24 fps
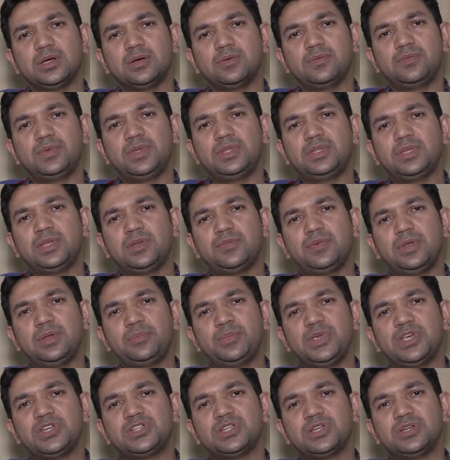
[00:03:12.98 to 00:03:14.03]
With
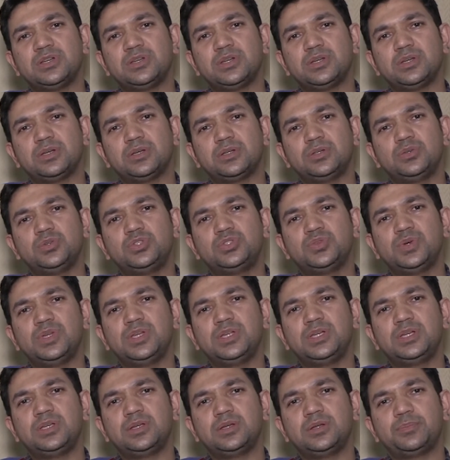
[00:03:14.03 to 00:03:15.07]
inflammation,
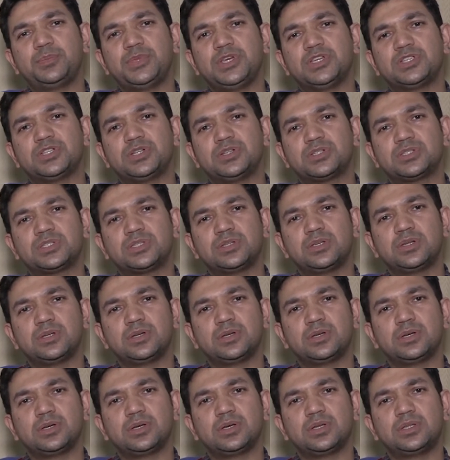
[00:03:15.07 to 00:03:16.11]
usually patients
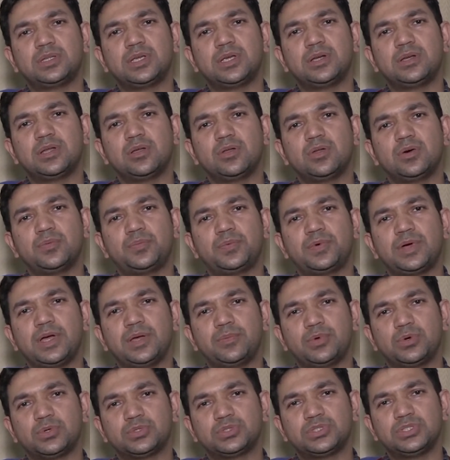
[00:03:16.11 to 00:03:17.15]
they develop
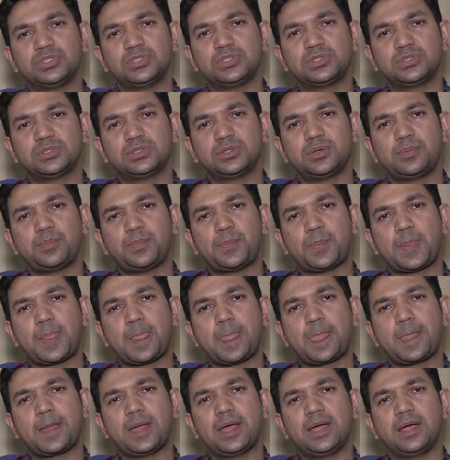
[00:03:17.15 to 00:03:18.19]
fibrosis,
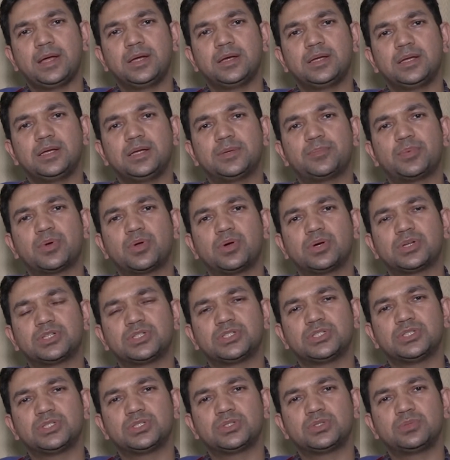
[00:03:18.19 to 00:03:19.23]
and it
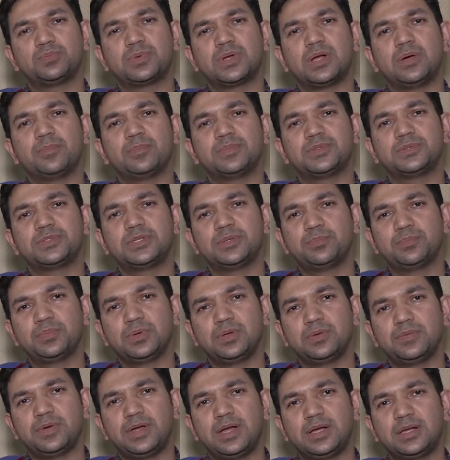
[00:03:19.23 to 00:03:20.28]
progresses from
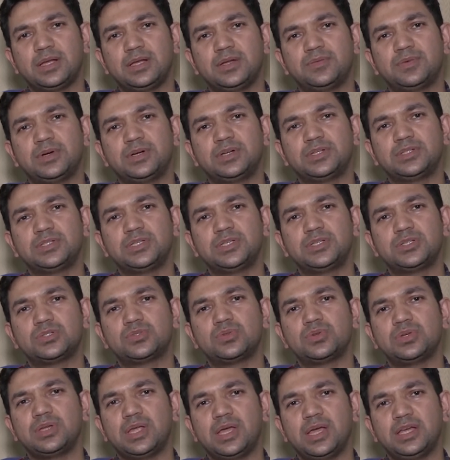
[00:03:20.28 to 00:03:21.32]
simple fatty liver disease
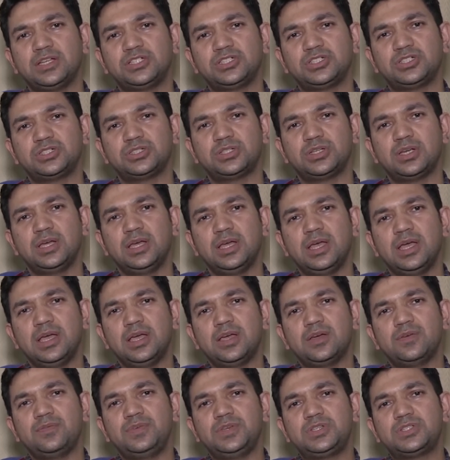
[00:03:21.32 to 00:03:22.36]
to NASH,
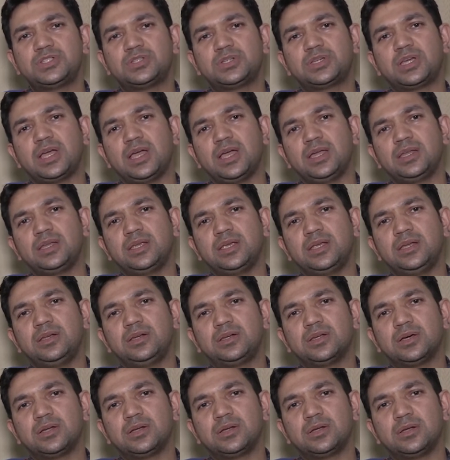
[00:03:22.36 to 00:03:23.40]
which can in
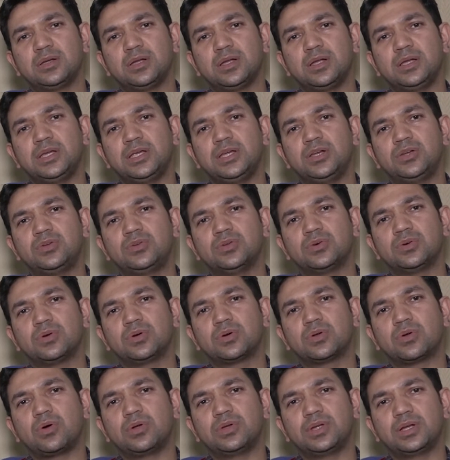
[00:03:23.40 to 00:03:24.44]
turn lead to
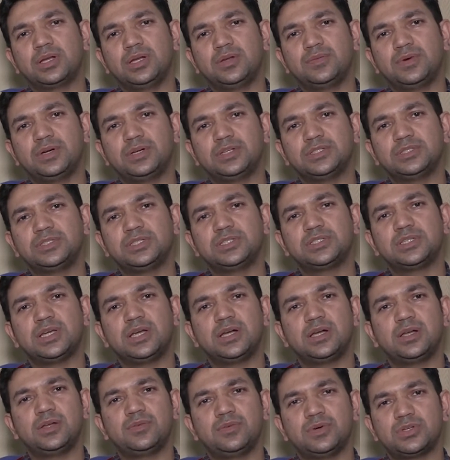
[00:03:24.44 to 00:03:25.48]
chronic liver disease
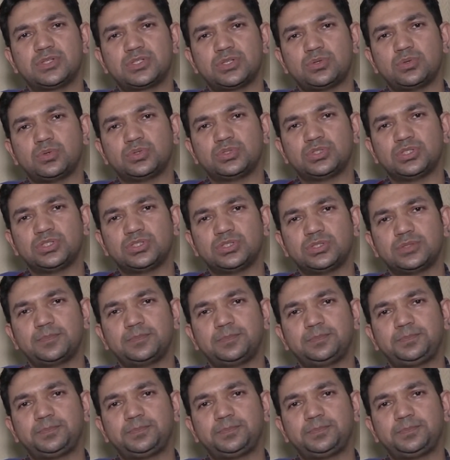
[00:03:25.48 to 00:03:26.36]
and liver cirrhosis.